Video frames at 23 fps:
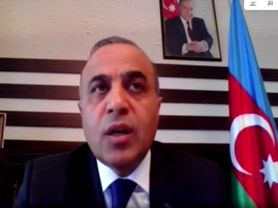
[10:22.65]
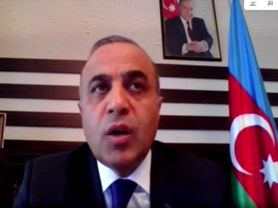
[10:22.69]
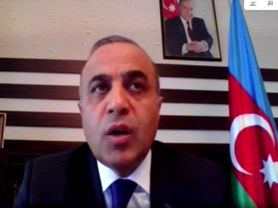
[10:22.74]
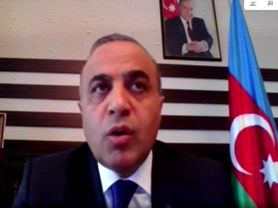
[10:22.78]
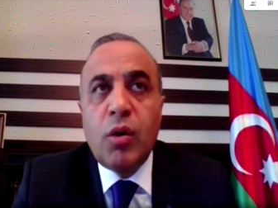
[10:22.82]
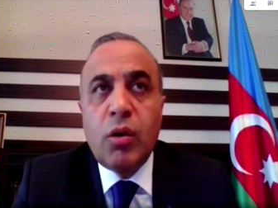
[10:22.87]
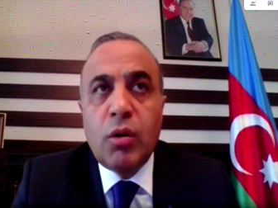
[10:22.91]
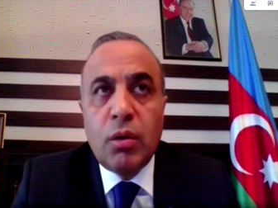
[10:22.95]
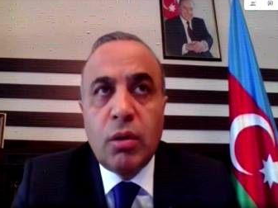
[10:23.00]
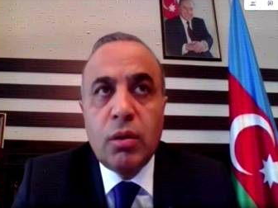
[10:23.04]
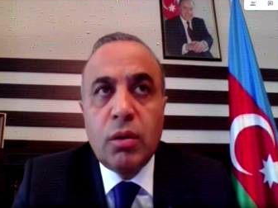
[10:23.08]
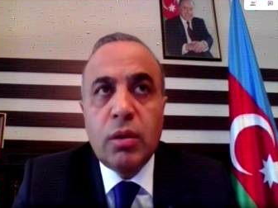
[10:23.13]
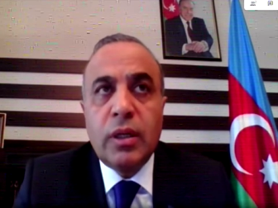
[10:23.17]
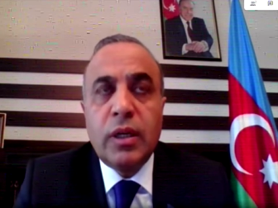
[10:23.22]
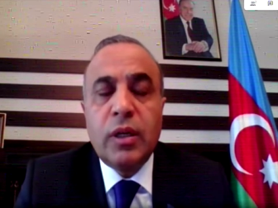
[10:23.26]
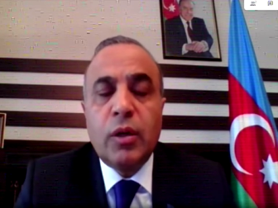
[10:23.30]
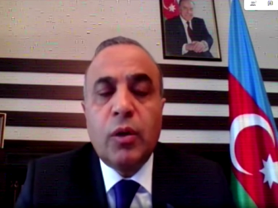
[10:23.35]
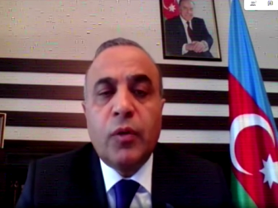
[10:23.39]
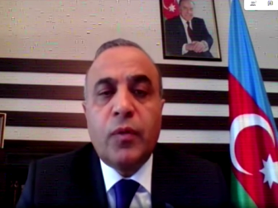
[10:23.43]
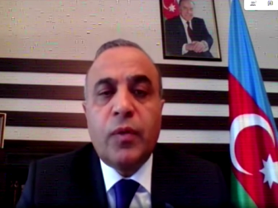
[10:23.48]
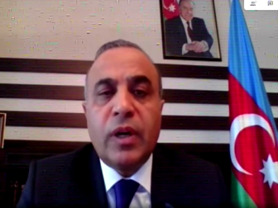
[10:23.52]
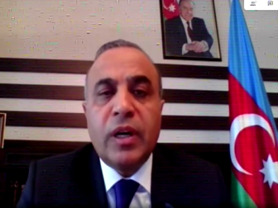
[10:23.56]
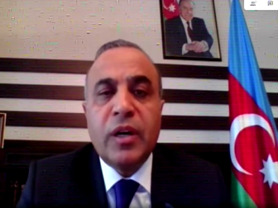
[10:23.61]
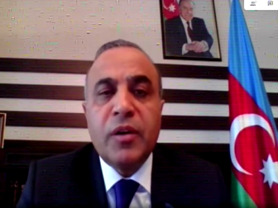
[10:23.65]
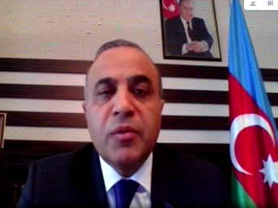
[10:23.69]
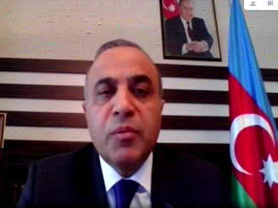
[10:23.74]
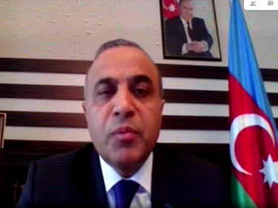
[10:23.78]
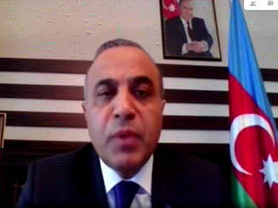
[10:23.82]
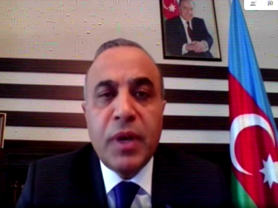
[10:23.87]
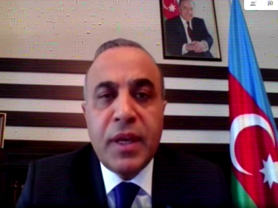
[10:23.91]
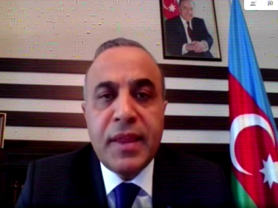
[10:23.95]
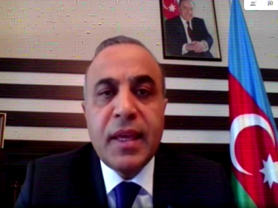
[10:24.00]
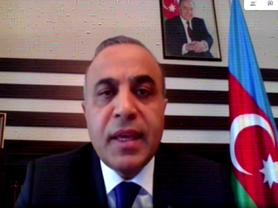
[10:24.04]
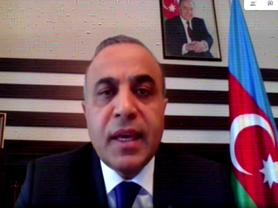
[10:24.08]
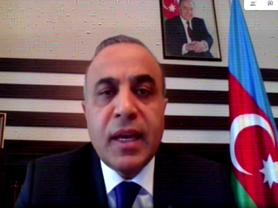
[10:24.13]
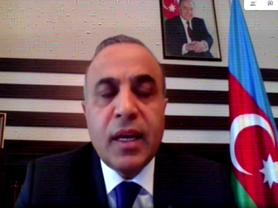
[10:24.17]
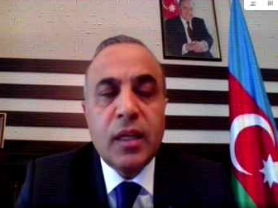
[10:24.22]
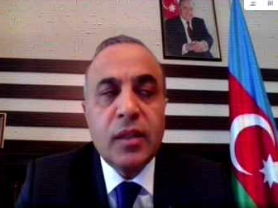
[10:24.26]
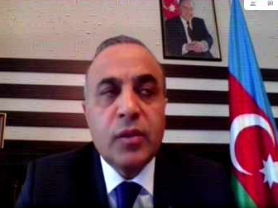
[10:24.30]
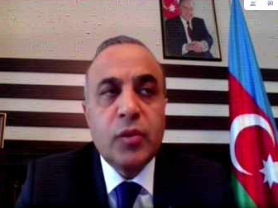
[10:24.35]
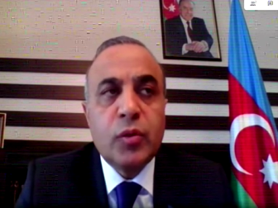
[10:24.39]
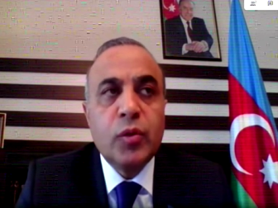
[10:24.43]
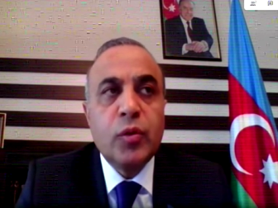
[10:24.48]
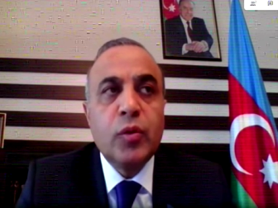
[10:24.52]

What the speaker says: goal of Armenia